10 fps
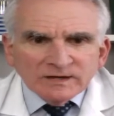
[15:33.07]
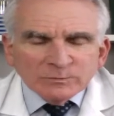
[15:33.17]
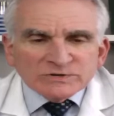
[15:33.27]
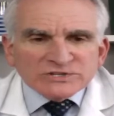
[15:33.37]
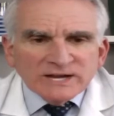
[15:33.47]

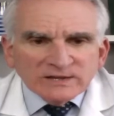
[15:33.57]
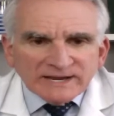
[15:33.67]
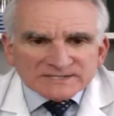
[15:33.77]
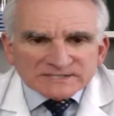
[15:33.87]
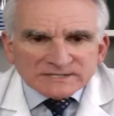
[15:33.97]
Michelle
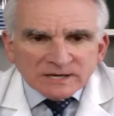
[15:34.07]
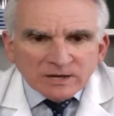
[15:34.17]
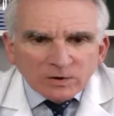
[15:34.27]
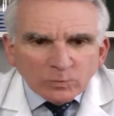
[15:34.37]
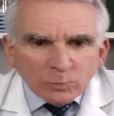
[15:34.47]
asks,
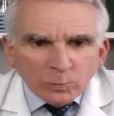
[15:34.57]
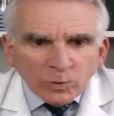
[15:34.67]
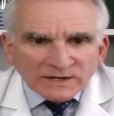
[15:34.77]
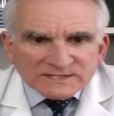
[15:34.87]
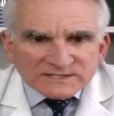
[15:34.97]

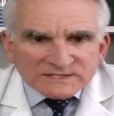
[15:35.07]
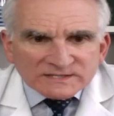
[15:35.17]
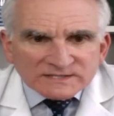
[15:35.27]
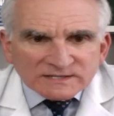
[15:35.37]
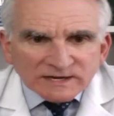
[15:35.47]

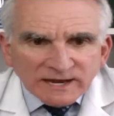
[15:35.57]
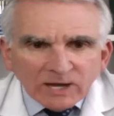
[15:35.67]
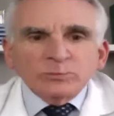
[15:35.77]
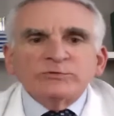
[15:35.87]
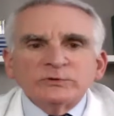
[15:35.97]
what's
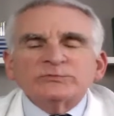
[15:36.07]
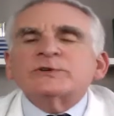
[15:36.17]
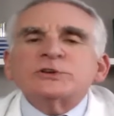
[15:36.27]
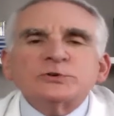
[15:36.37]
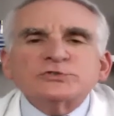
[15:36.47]
helpful
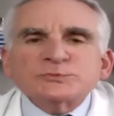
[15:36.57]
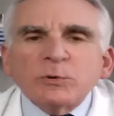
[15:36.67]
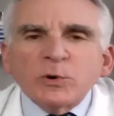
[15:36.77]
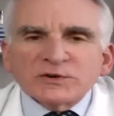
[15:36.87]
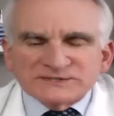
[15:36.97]
for huge
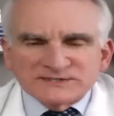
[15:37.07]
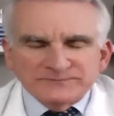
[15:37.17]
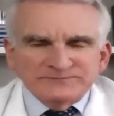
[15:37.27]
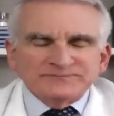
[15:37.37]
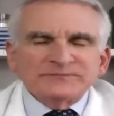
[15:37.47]
pores?
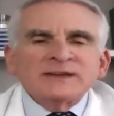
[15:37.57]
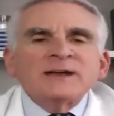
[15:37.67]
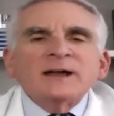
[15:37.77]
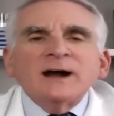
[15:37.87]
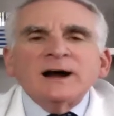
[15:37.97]

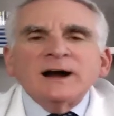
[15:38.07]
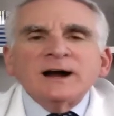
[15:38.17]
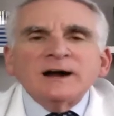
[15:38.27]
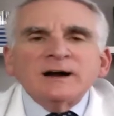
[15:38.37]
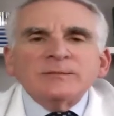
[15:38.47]

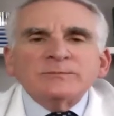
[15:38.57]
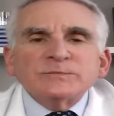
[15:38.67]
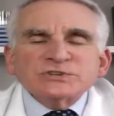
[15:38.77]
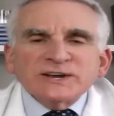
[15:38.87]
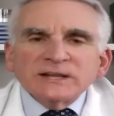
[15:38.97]

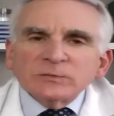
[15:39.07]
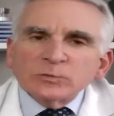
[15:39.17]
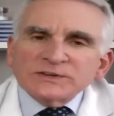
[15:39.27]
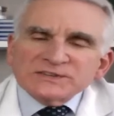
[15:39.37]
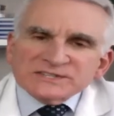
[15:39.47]
Michelle,
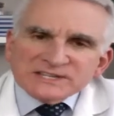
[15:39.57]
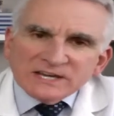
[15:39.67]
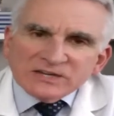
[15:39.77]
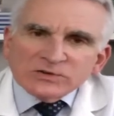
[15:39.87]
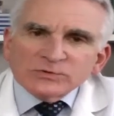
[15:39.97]
when you say
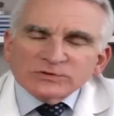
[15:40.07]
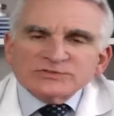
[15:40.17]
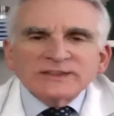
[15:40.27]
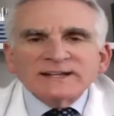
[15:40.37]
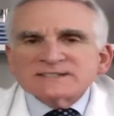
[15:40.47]
huge,
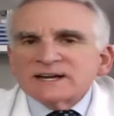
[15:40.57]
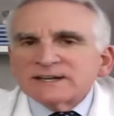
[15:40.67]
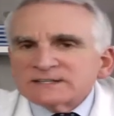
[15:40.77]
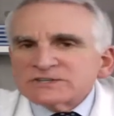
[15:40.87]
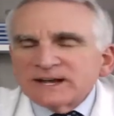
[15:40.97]
that's
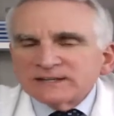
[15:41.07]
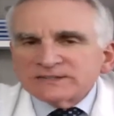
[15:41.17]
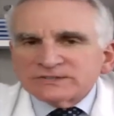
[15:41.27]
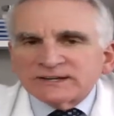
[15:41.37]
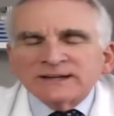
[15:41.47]
kind of
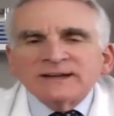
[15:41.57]
challenging.